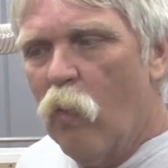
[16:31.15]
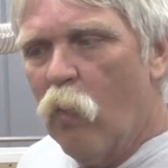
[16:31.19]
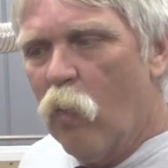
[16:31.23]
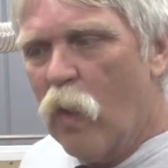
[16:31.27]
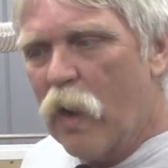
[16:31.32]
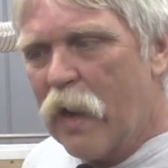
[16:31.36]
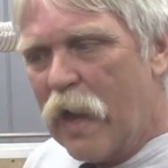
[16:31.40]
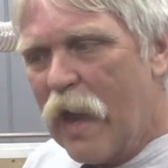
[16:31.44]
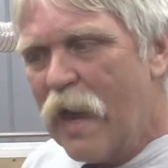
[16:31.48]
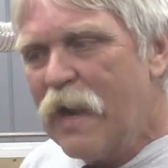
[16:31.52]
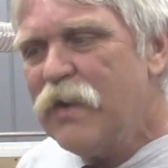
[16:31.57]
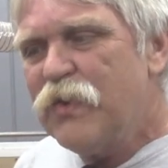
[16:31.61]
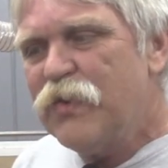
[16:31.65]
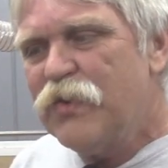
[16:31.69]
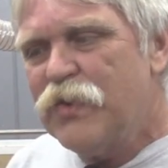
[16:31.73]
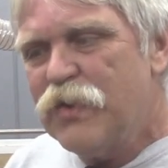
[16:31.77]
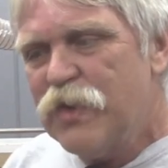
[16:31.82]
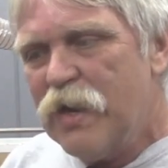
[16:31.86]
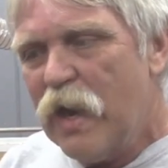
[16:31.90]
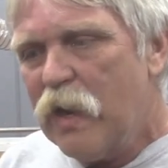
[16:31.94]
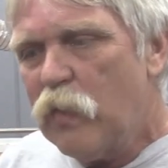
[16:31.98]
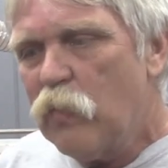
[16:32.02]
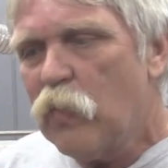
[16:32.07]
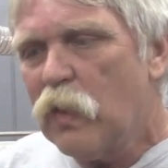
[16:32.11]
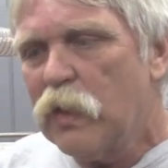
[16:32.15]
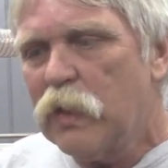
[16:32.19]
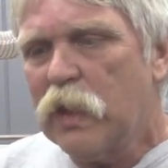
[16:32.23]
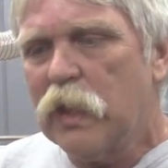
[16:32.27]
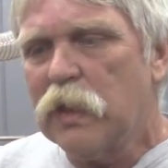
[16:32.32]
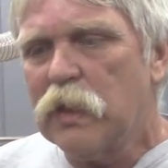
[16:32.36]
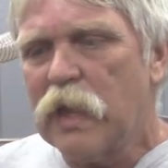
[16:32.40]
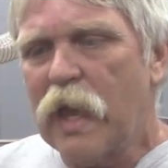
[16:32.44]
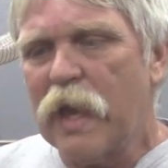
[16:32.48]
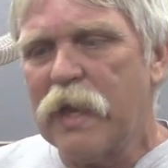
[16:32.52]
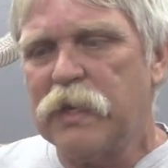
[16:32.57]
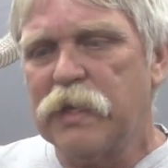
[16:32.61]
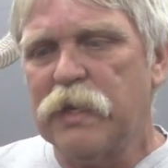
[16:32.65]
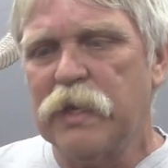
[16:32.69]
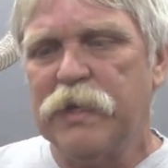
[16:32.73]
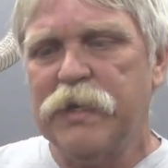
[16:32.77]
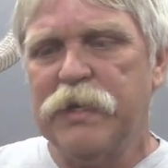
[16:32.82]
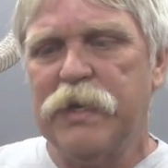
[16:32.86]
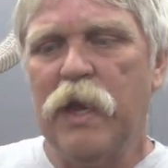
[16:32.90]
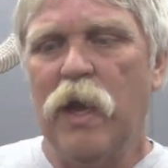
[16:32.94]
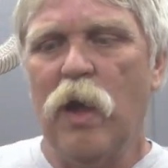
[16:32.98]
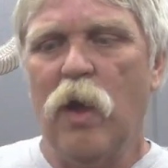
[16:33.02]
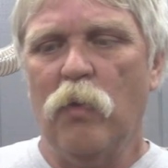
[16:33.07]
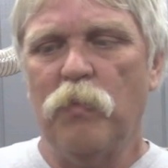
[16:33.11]
What I generally like to
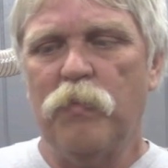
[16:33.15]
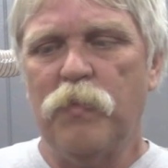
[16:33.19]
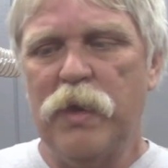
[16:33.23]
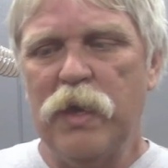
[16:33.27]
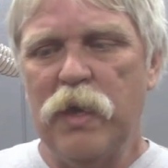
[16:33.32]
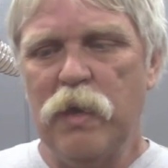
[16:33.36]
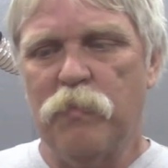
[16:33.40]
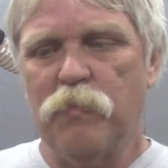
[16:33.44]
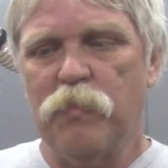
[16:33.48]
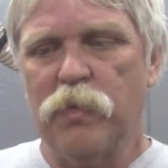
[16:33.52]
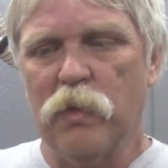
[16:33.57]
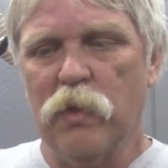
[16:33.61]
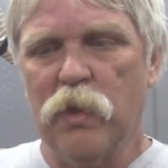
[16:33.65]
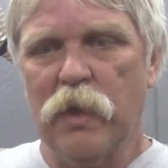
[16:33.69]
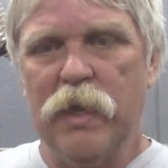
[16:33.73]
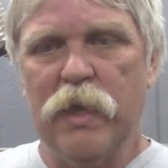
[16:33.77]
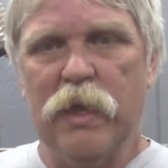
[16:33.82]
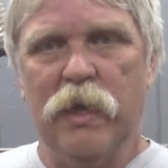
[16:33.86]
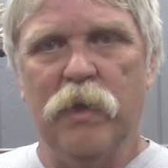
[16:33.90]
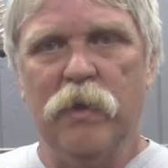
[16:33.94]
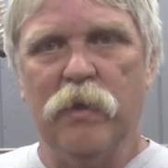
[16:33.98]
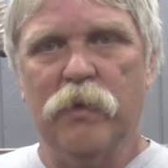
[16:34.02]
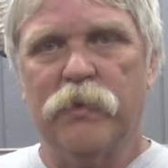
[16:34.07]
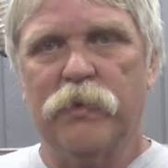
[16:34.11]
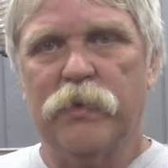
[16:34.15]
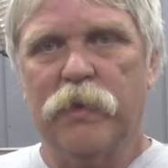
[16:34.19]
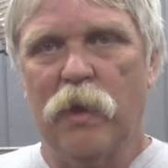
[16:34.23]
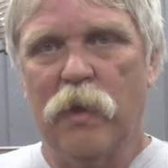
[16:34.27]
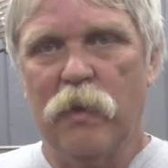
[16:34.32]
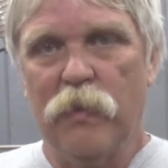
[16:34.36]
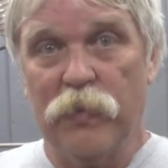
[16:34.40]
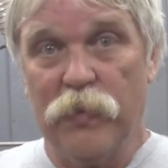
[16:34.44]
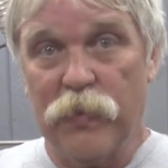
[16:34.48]
tell people is